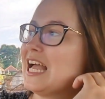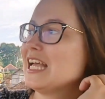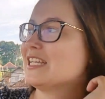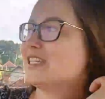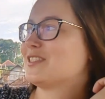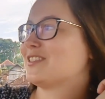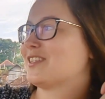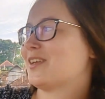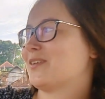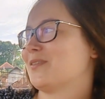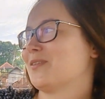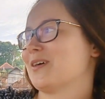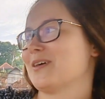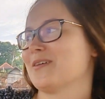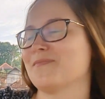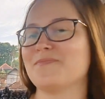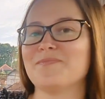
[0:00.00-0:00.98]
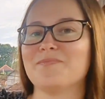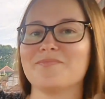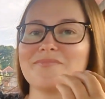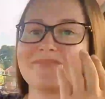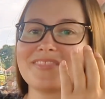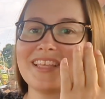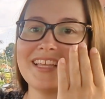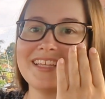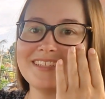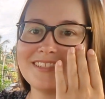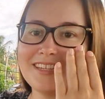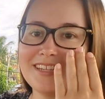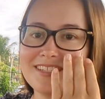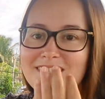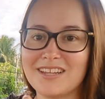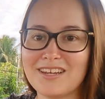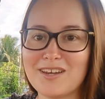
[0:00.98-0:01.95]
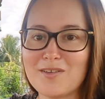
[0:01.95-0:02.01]
And so um, it's,
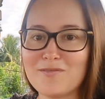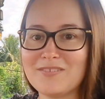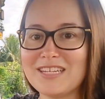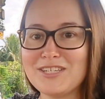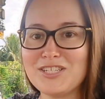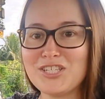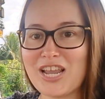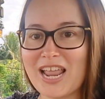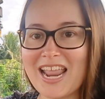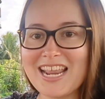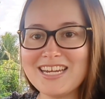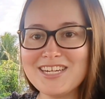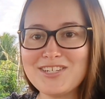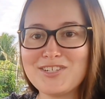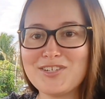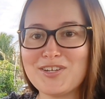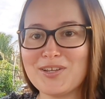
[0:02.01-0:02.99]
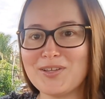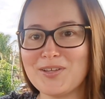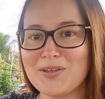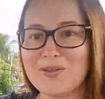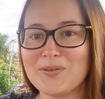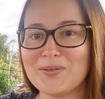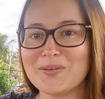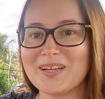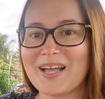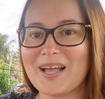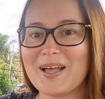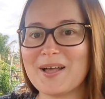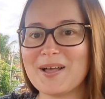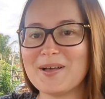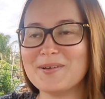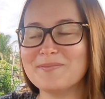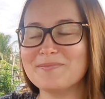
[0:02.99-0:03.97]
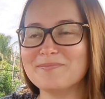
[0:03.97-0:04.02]
it's a lovely change to
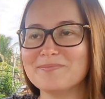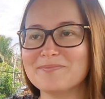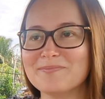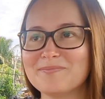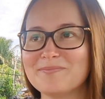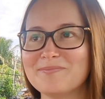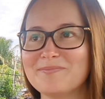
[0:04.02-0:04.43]
um,